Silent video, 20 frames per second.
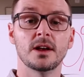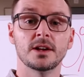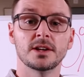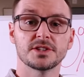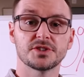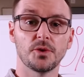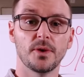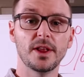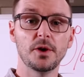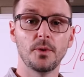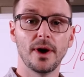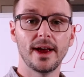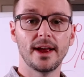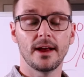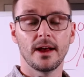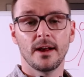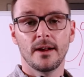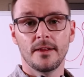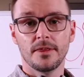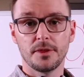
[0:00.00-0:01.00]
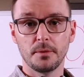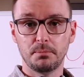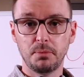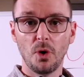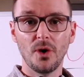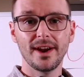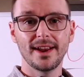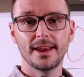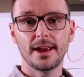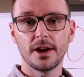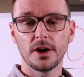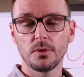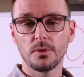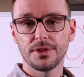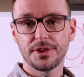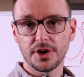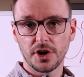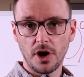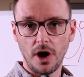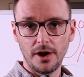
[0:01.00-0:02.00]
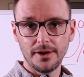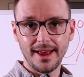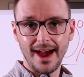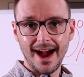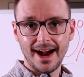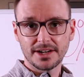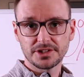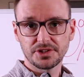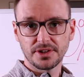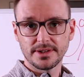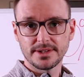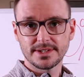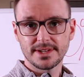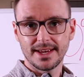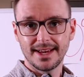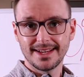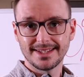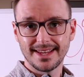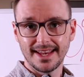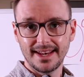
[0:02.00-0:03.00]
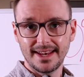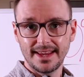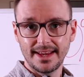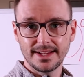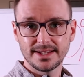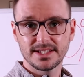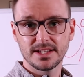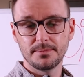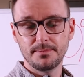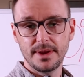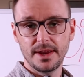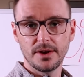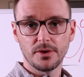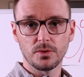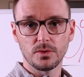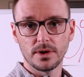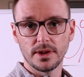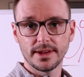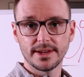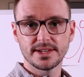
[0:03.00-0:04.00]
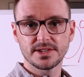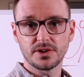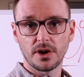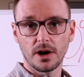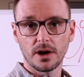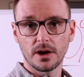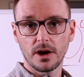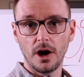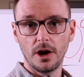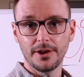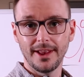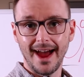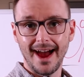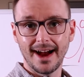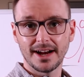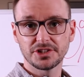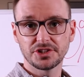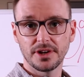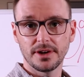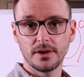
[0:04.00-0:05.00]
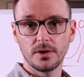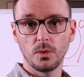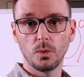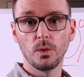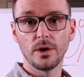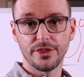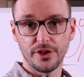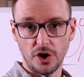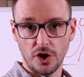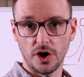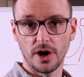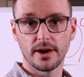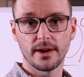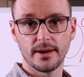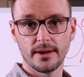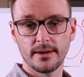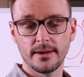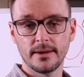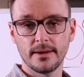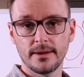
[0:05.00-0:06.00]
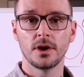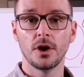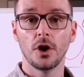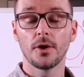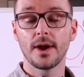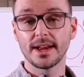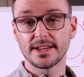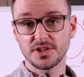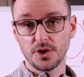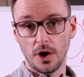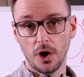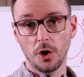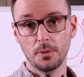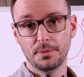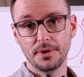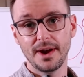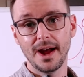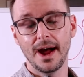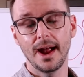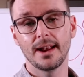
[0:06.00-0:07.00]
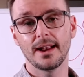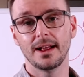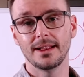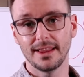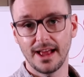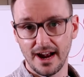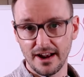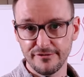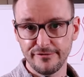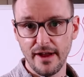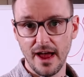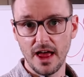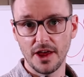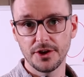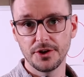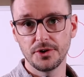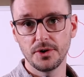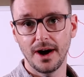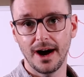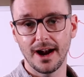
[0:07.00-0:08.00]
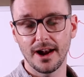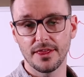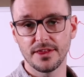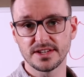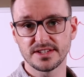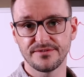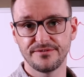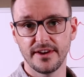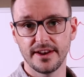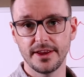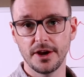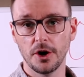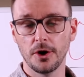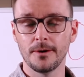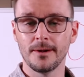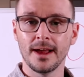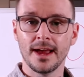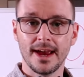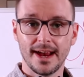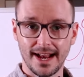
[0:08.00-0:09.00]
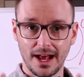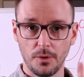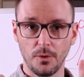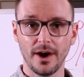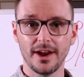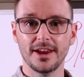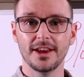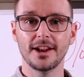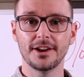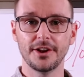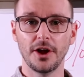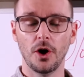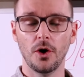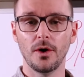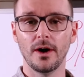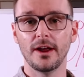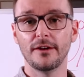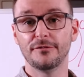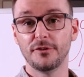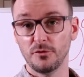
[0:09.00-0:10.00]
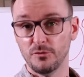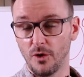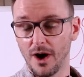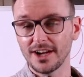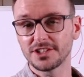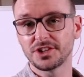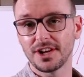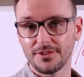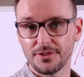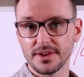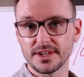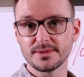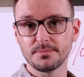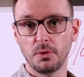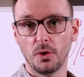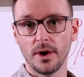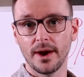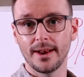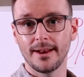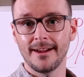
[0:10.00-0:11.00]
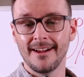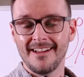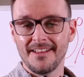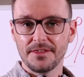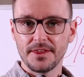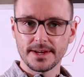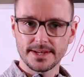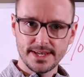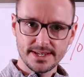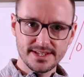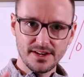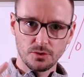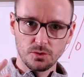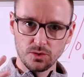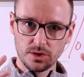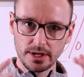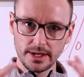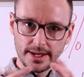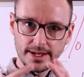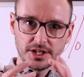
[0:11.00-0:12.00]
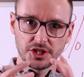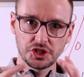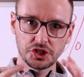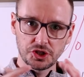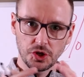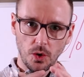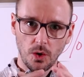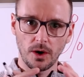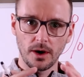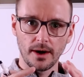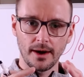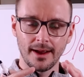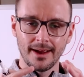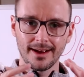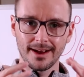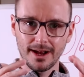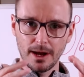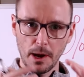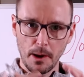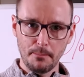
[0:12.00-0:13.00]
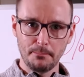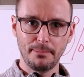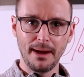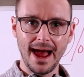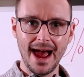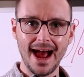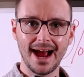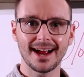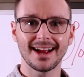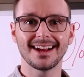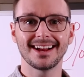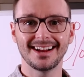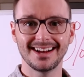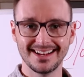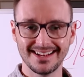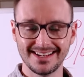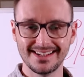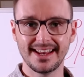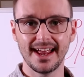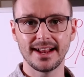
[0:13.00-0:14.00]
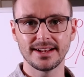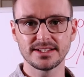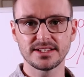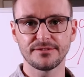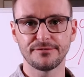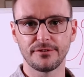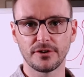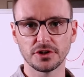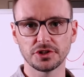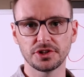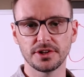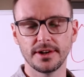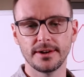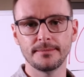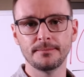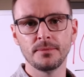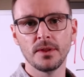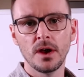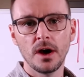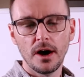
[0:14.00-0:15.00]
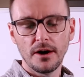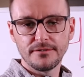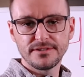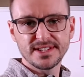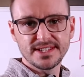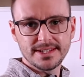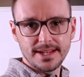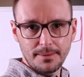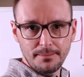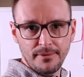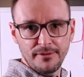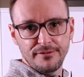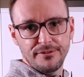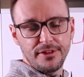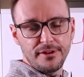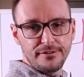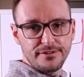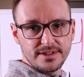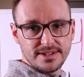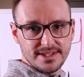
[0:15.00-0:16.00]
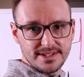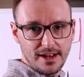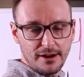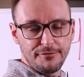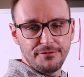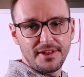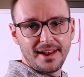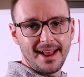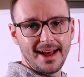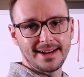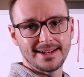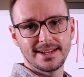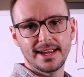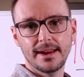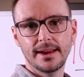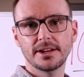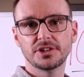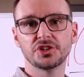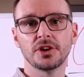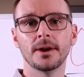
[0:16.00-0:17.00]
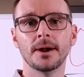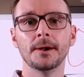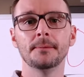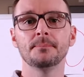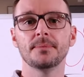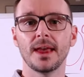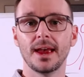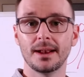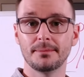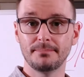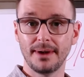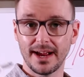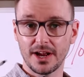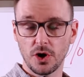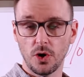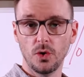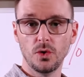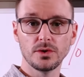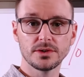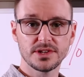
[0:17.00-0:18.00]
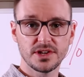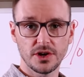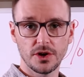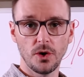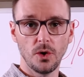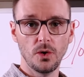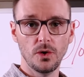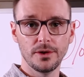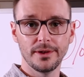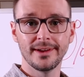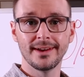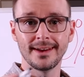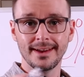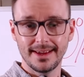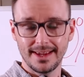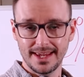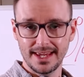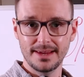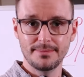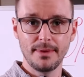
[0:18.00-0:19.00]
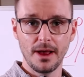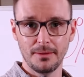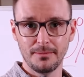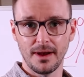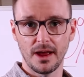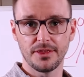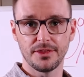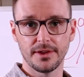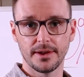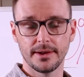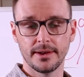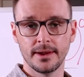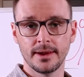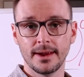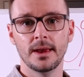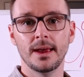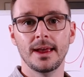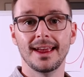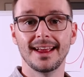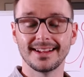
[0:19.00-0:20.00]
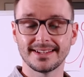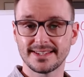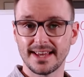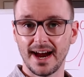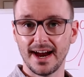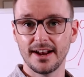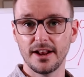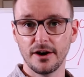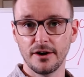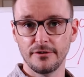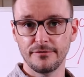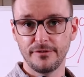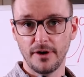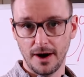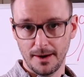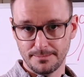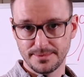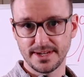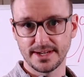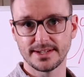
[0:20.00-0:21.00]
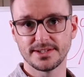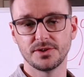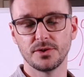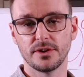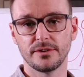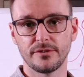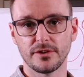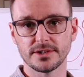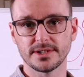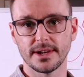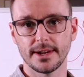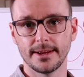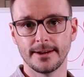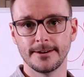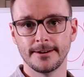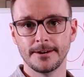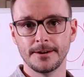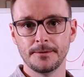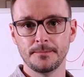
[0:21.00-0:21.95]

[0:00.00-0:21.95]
So anyway, the point here with your call to actions is it needs to be a really strong call to action with a hook. Okay, so I hope you got a lot of value out of this video, and I want you to know, if you've watched at this point, this is a really short, compact, condensed version of some of the stuff that I teach in my cold to gold email method inside of Upticks University.